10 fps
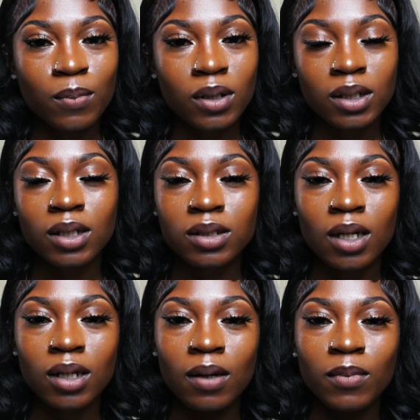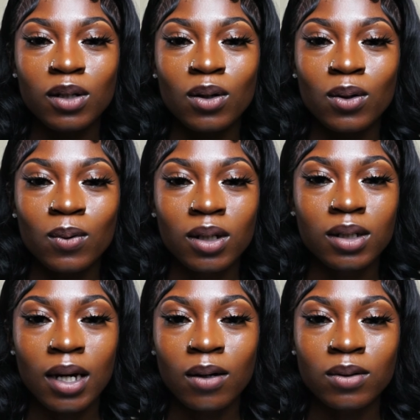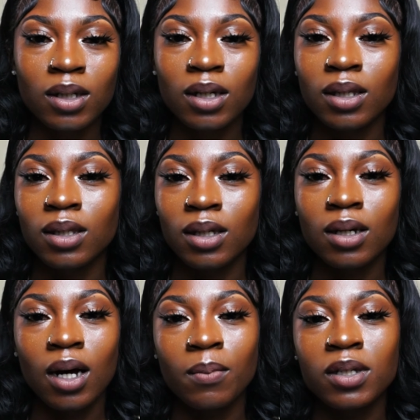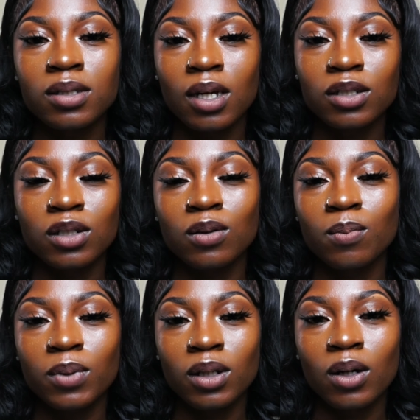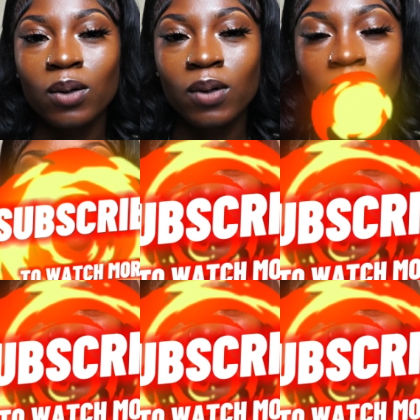please let me know down in the comment section below.